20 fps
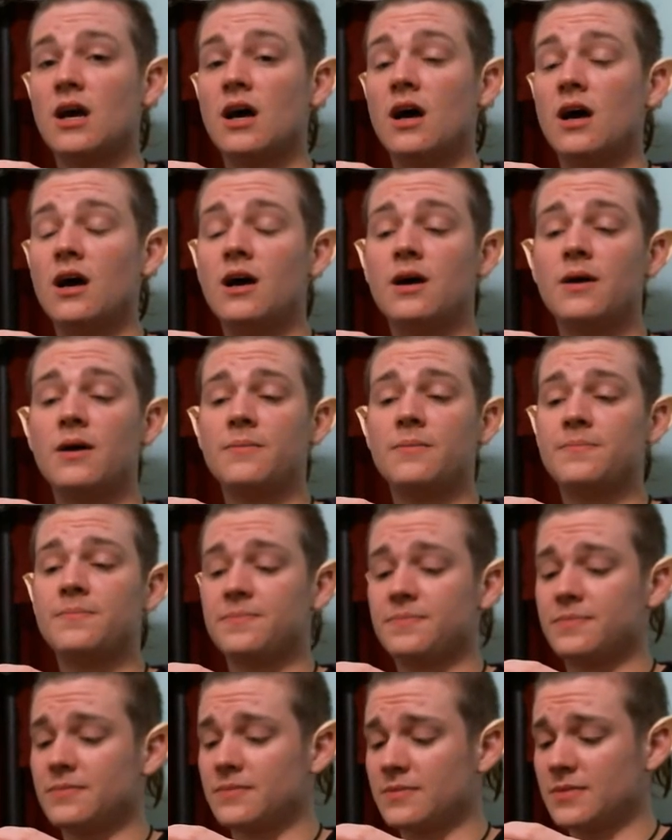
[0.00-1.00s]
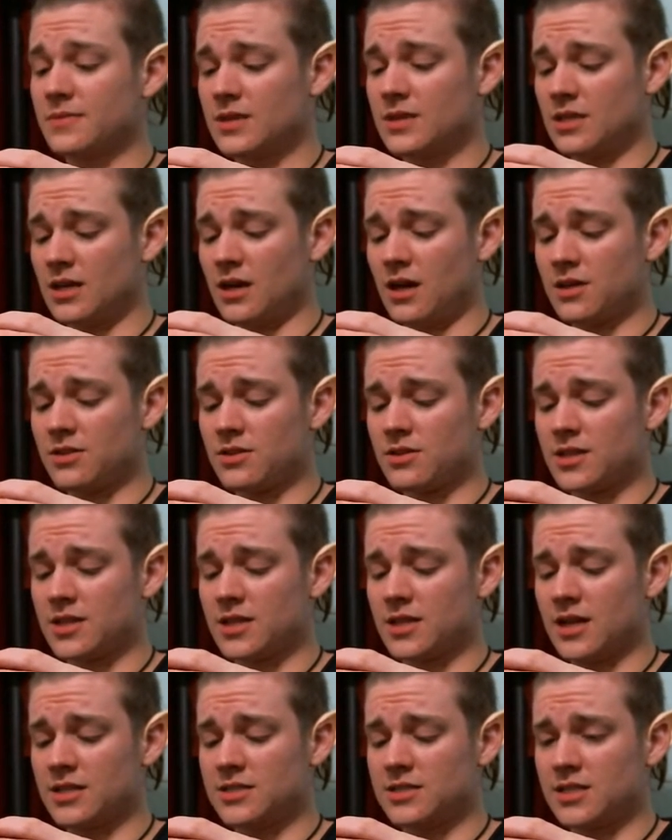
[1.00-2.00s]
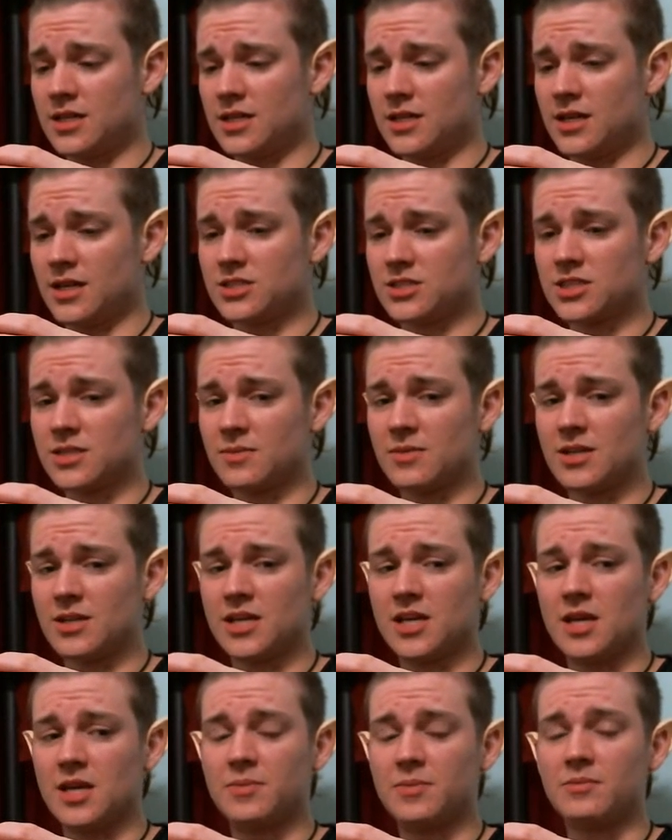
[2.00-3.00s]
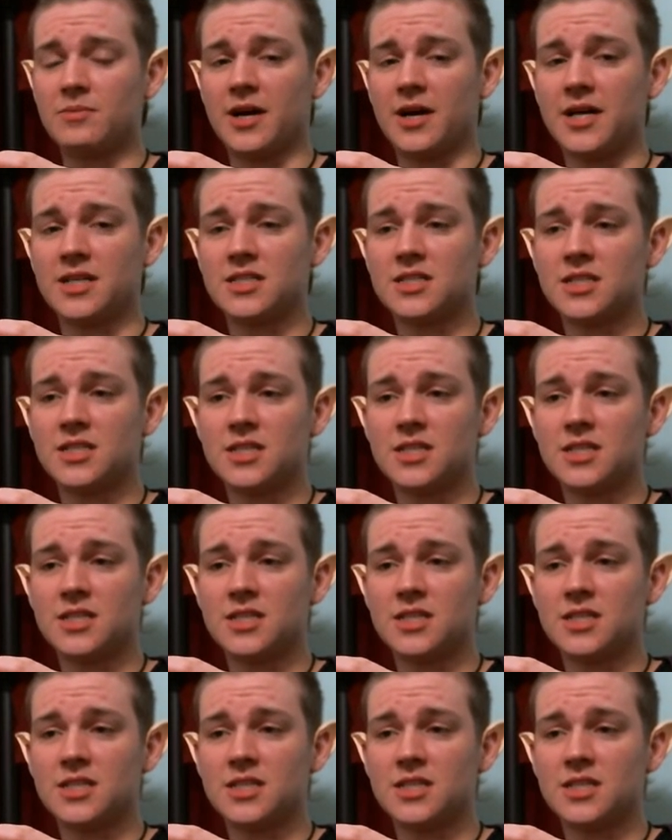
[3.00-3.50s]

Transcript: Other than that, yeah, just something to keep in mind.